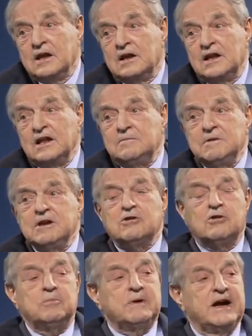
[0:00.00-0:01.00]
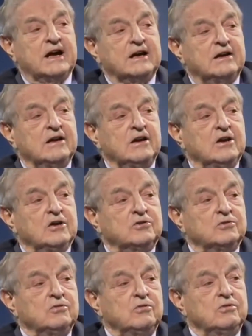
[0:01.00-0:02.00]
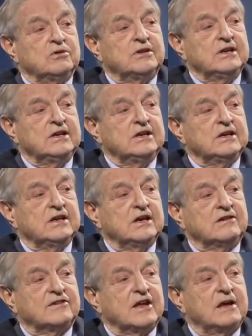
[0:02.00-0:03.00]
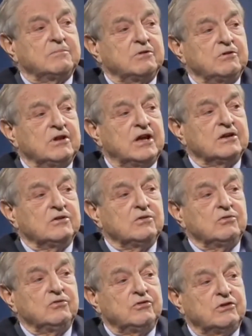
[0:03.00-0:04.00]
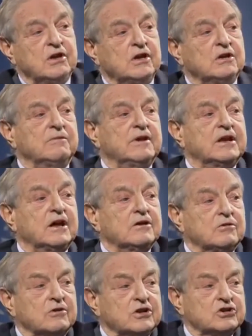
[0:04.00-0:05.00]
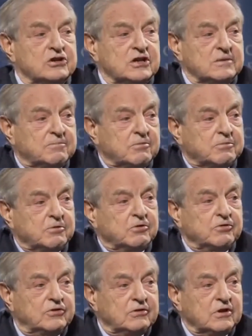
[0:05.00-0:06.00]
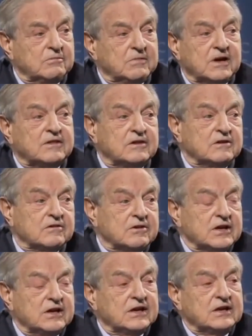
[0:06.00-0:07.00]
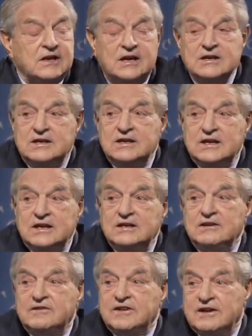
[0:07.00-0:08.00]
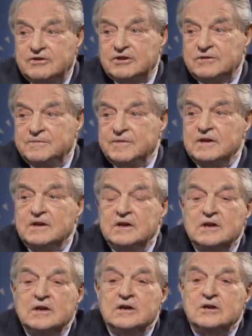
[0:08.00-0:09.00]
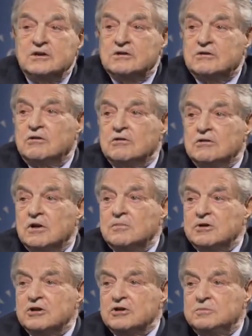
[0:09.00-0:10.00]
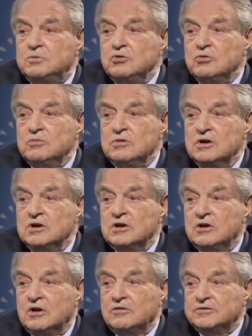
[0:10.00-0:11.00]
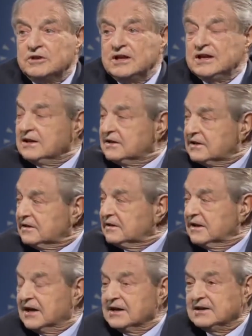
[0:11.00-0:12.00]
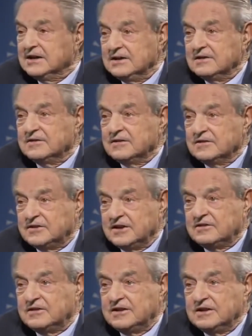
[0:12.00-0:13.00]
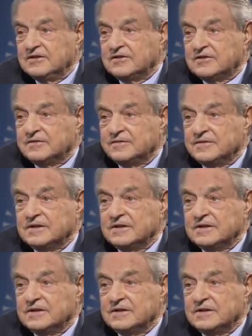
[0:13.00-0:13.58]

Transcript: Let me go back to the example I used when I originally proposed my theory in 1987, the conglomerate boom of the late 1960s.